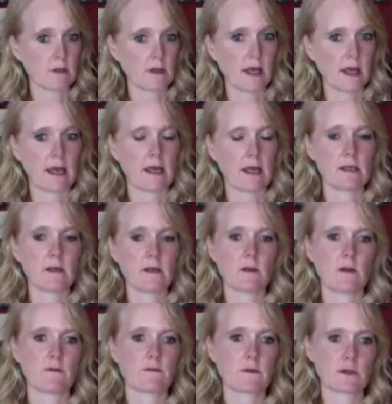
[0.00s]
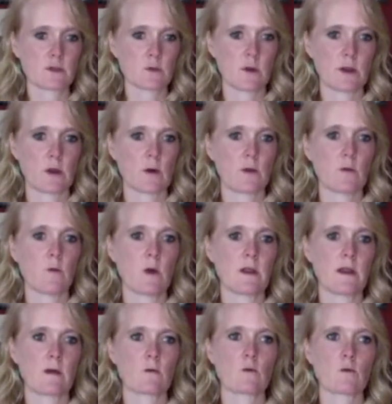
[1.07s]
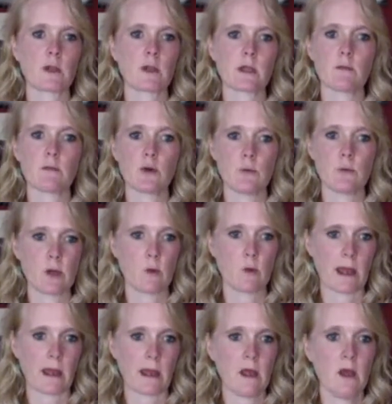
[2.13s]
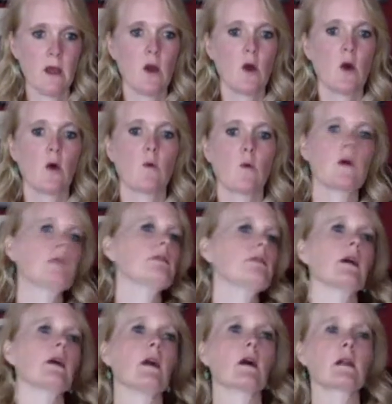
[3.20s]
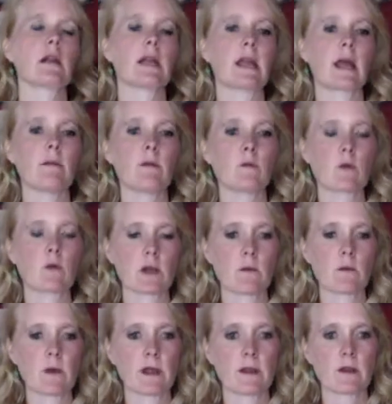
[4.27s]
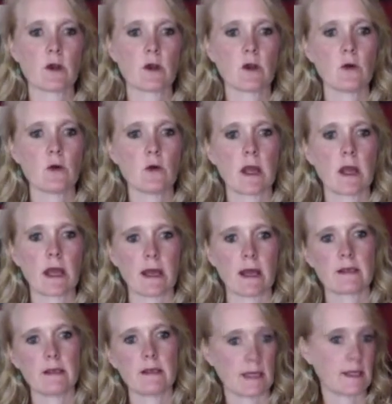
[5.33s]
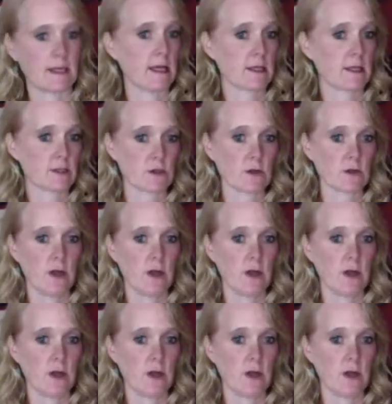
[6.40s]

And the first one, though, the one that really blew me away, was a young lady I'd been working with who had cancer.